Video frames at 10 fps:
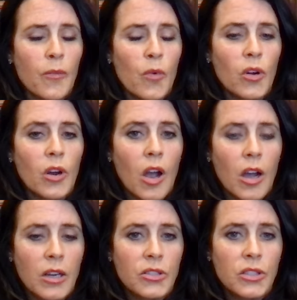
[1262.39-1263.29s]
more
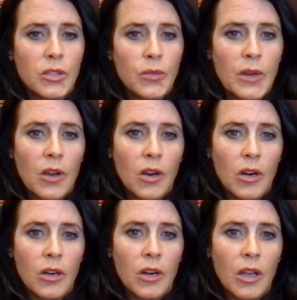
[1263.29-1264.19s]
conscious we
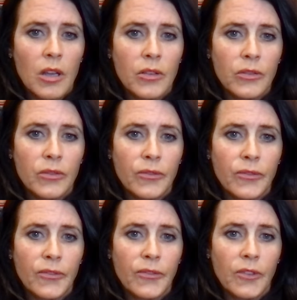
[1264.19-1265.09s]
are of
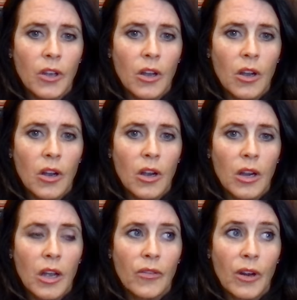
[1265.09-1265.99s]
our,
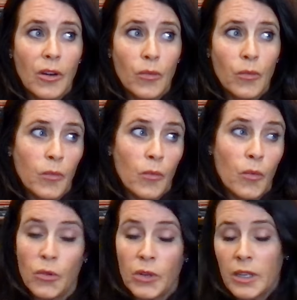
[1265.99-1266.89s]
uh, of our
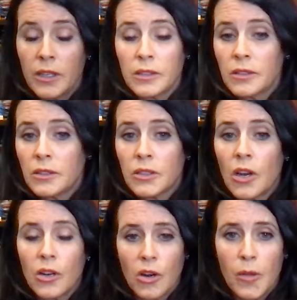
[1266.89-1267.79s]
woundings,
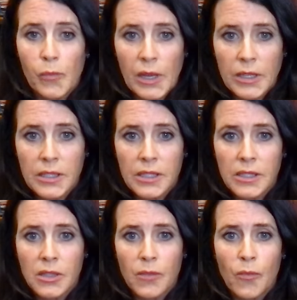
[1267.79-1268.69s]
our
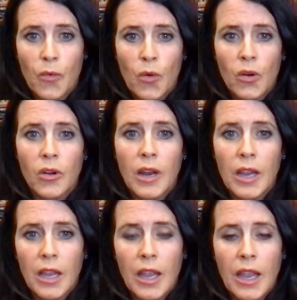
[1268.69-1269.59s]
complexes, the more
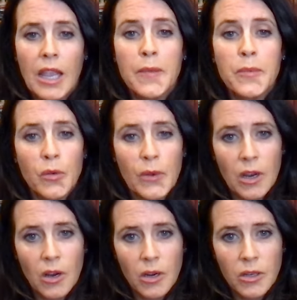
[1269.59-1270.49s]
able we
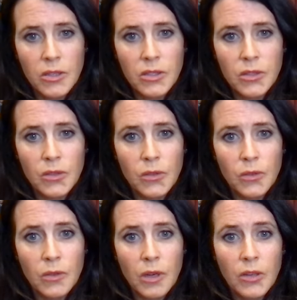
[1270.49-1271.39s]
are
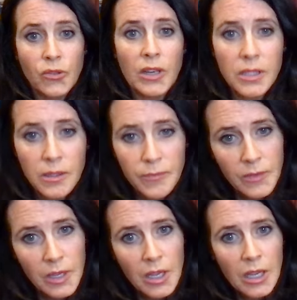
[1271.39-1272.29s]
to address
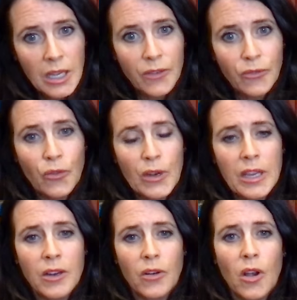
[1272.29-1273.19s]
them if
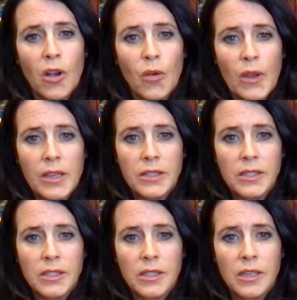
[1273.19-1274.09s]
we are
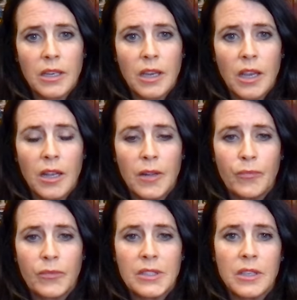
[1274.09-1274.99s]
always
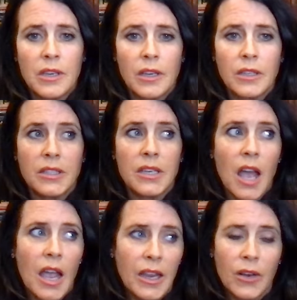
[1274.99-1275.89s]
um,
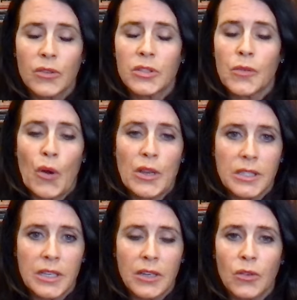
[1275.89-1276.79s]
denying or
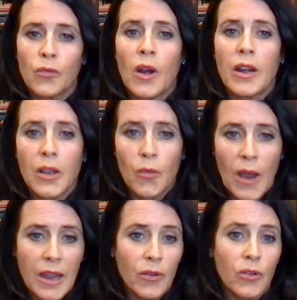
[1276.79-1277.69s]
suppressing or running
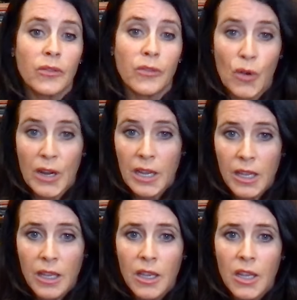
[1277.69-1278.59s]
away or
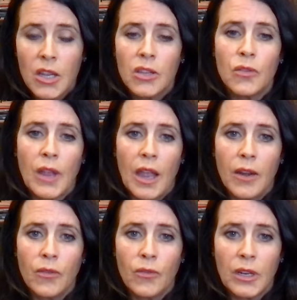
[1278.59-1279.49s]
avoiding you
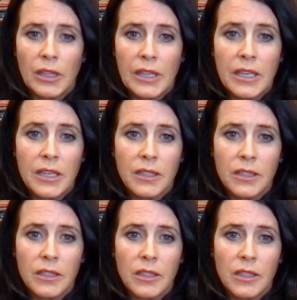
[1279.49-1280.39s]
can't really
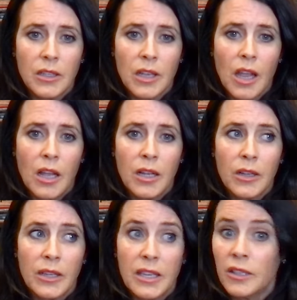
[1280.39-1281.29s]

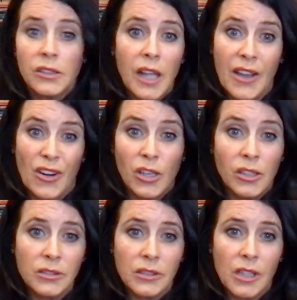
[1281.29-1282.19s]
uh, heal at
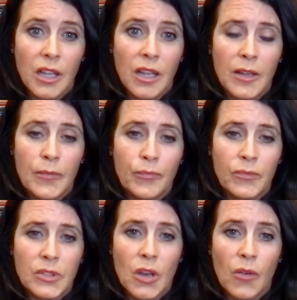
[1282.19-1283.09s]
all
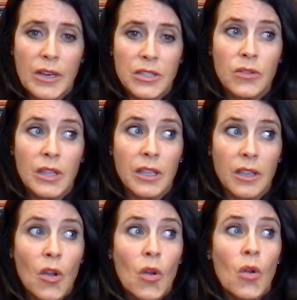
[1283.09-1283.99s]
um, so i do
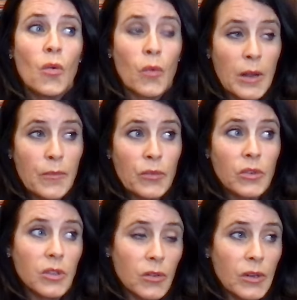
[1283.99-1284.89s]
think what
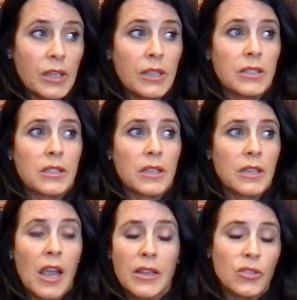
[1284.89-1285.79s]
i'm doing is
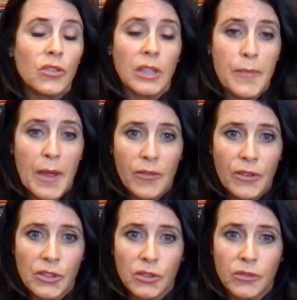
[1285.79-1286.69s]
uh, certainly
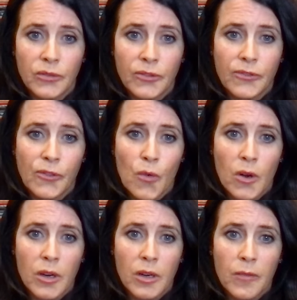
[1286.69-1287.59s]
beneficial
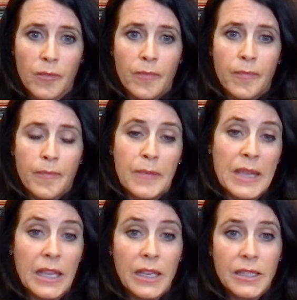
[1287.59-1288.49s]
for
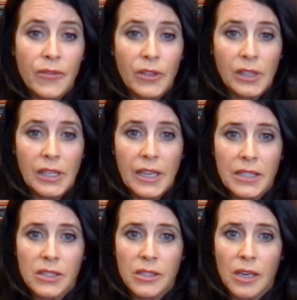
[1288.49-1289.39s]
me definitely
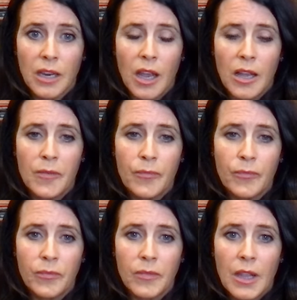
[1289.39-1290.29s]
has
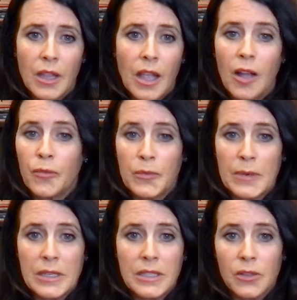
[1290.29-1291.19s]
um, helped
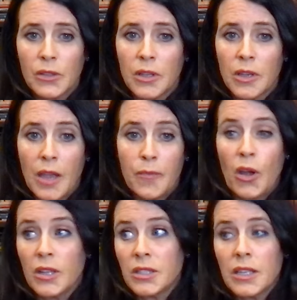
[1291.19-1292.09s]
me deal with and
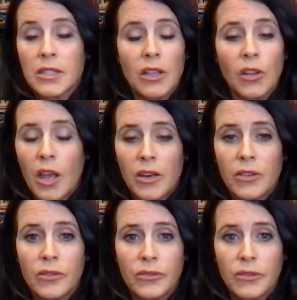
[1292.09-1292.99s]
process a lot
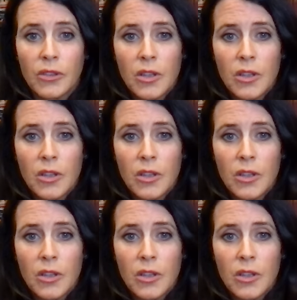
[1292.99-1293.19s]
of